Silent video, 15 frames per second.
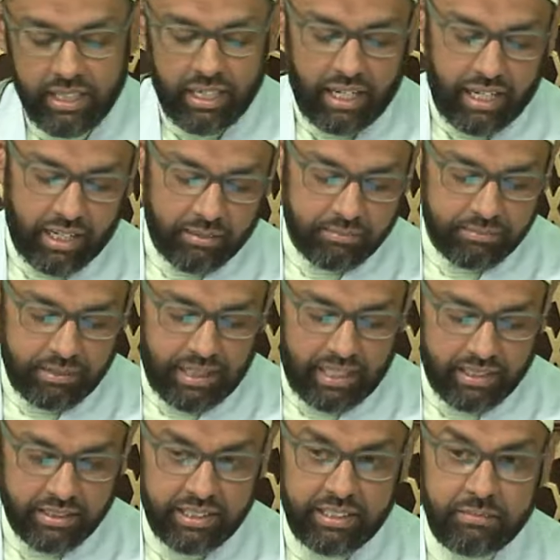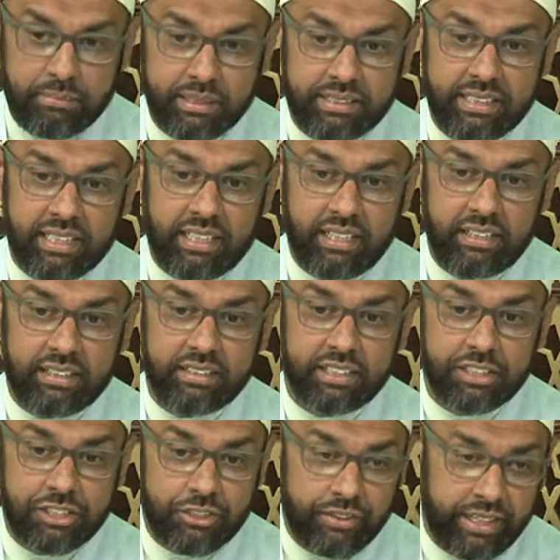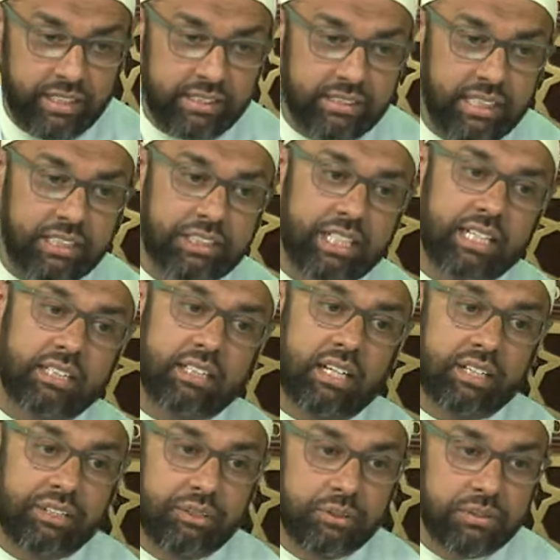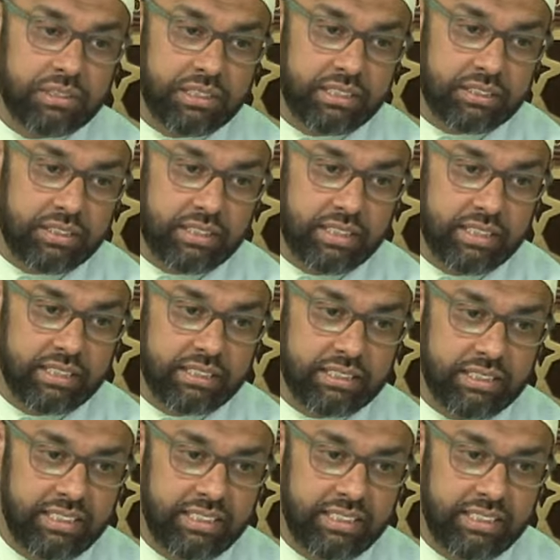And in particular, the tricks that shaitan uses on us.